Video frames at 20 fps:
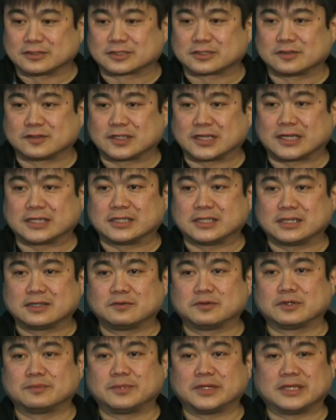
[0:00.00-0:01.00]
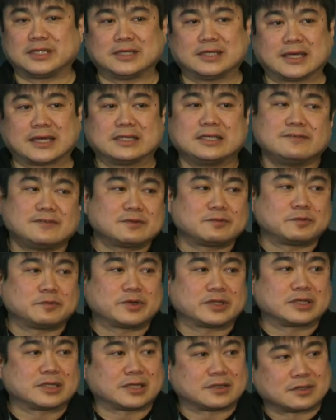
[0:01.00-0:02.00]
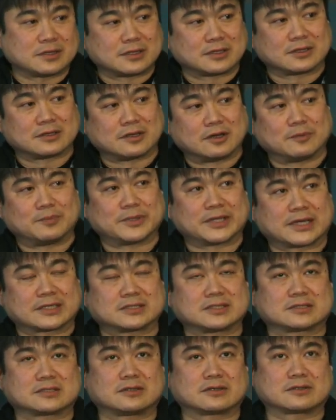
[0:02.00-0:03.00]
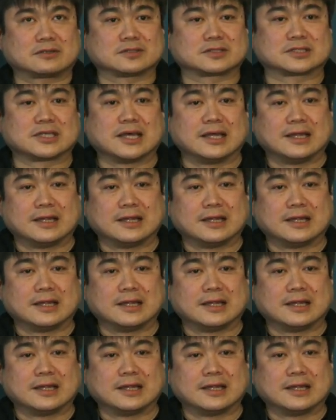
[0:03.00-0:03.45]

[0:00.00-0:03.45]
So the idea would be, and even with non-open access articles,